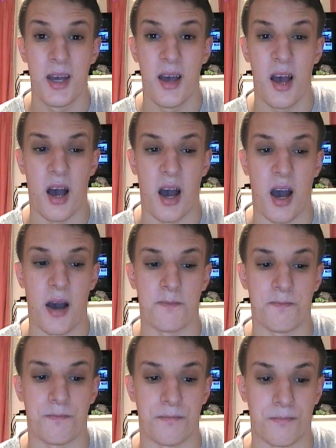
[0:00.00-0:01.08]

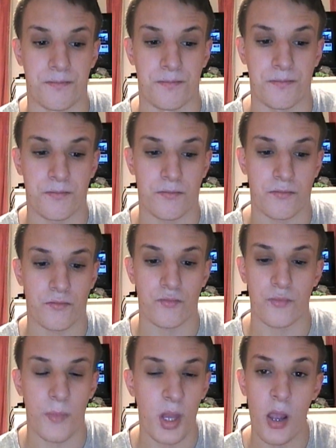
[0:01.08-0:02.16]
Um,
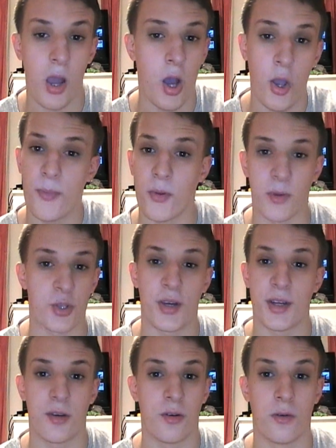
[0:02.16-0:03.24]
I hope you
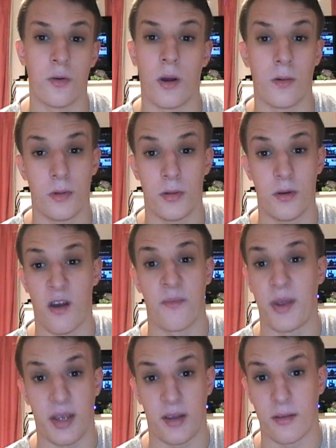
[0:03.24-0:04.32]
enjoyed it all. I've
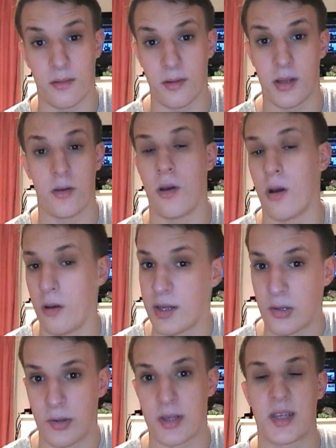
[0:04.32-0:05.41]
been as
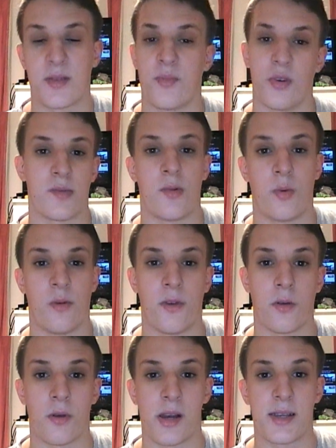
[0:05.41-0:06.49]
honest as possible with
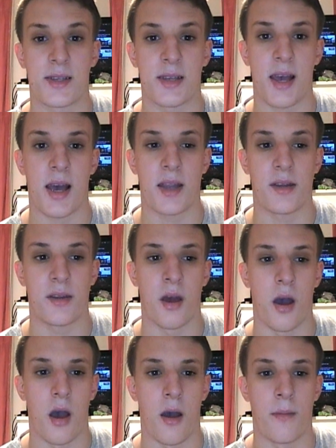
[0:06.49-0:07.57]
you guys, and
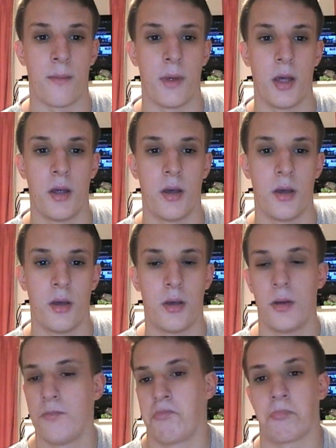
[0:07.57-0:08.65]
uh,
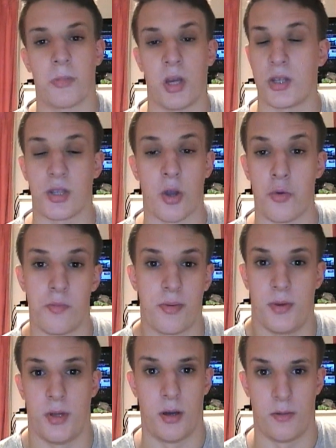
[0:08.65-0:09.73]
I just hope
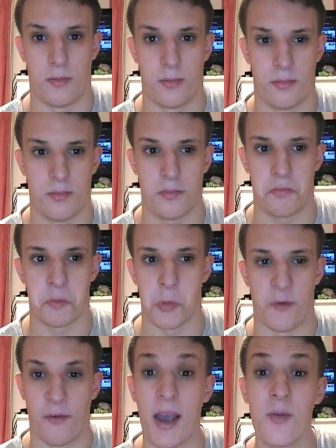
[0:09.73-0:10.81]
you know you're
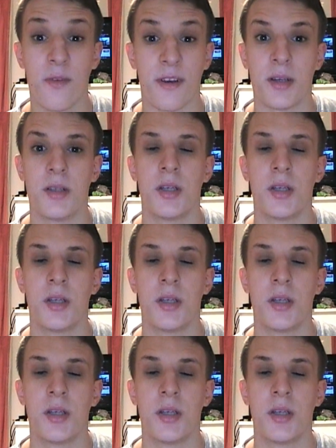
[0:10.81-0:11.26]
fine with it.